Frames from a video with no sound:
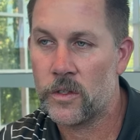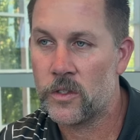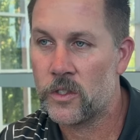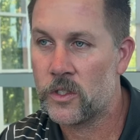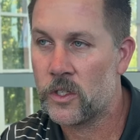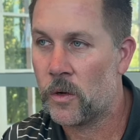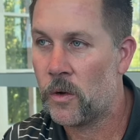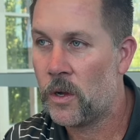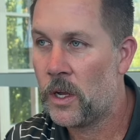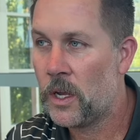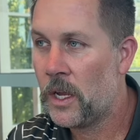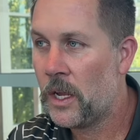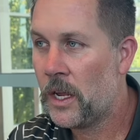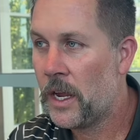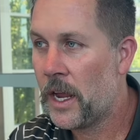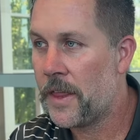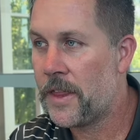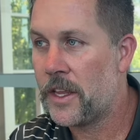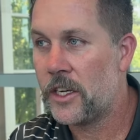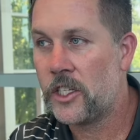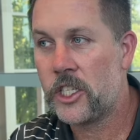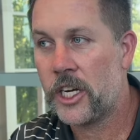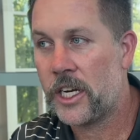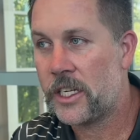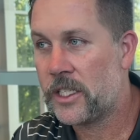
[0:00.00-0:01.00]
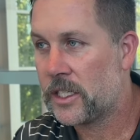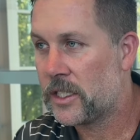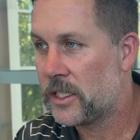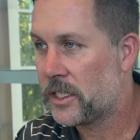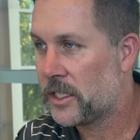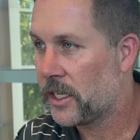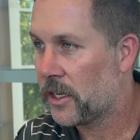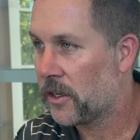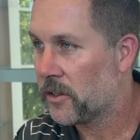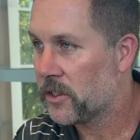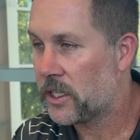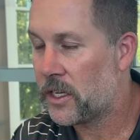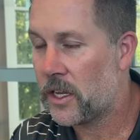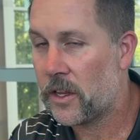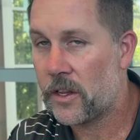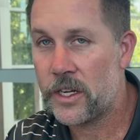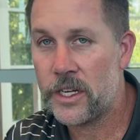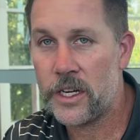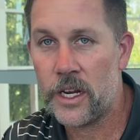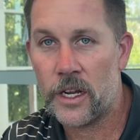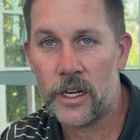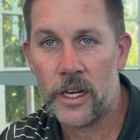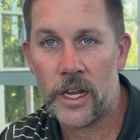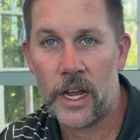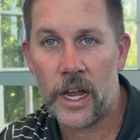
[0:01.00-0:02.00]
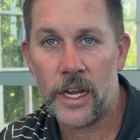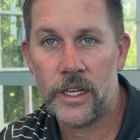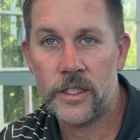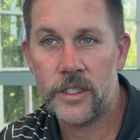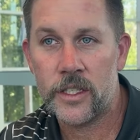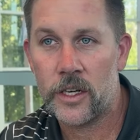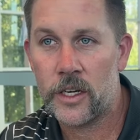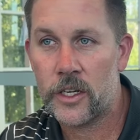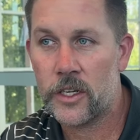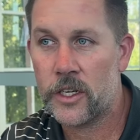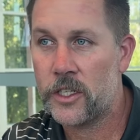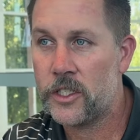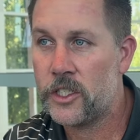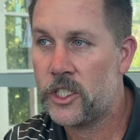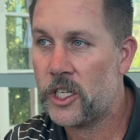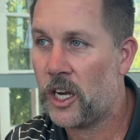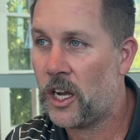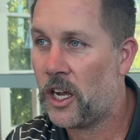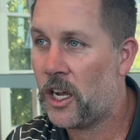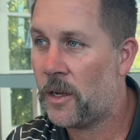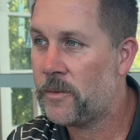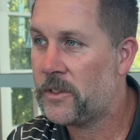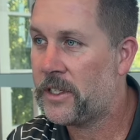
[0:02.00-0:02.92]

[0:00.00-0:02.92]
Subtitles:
So, and then Jason Steele's another young guy. He's done a good job.